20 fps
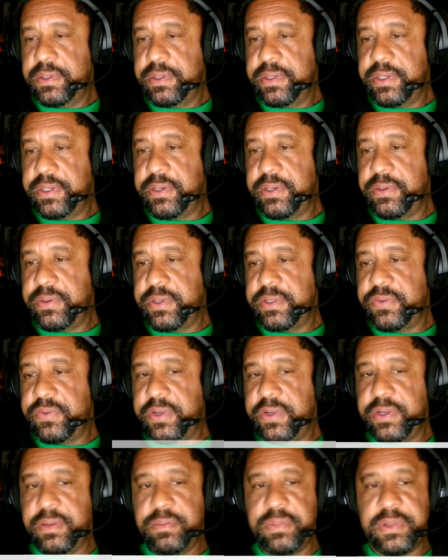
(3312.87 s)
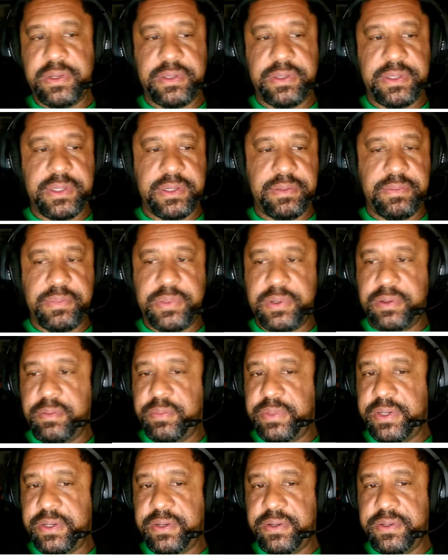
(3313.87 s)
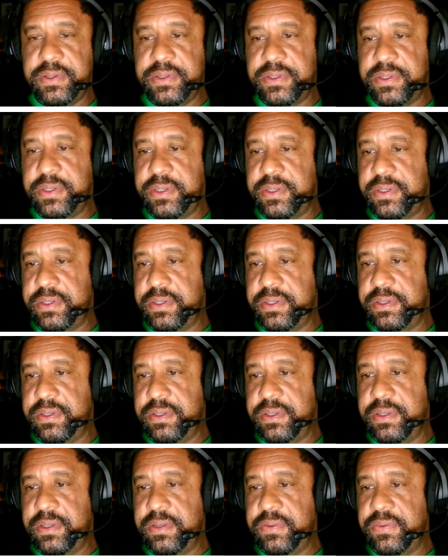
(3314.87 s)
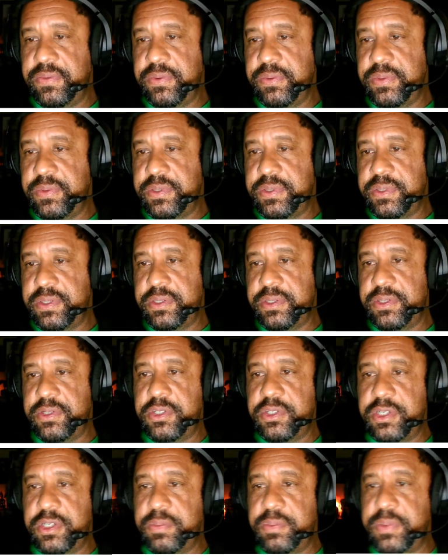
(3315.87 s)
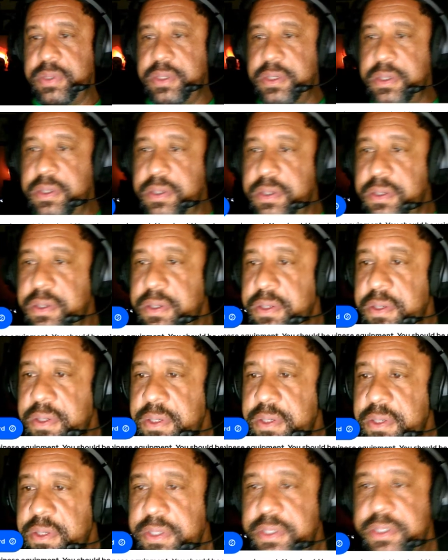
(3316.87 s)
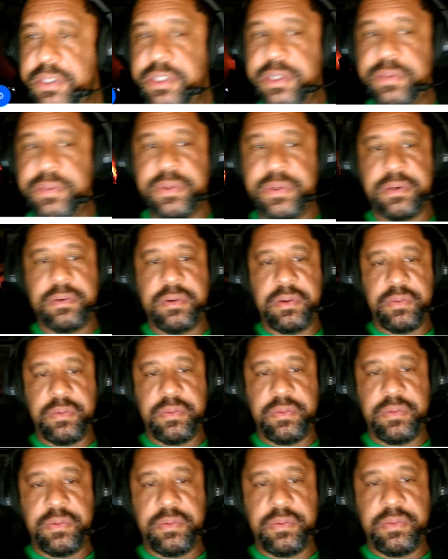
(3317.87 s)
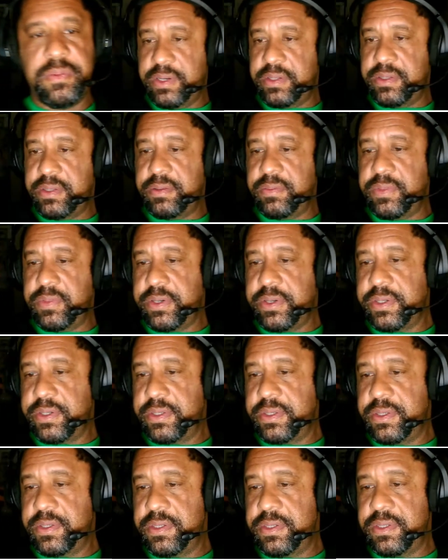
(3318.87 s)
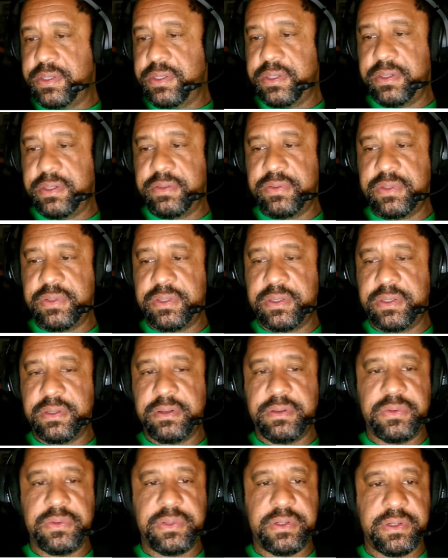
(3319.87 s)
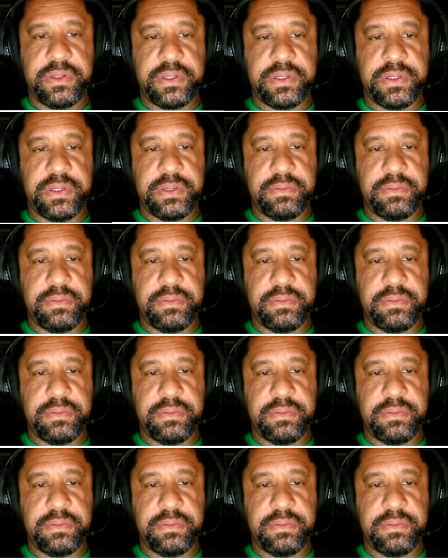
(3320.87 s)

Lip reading: You know what's funny about that, Paul Ballard, is that if it was such cheapy equipment, why did the Americans send everything over there to get made?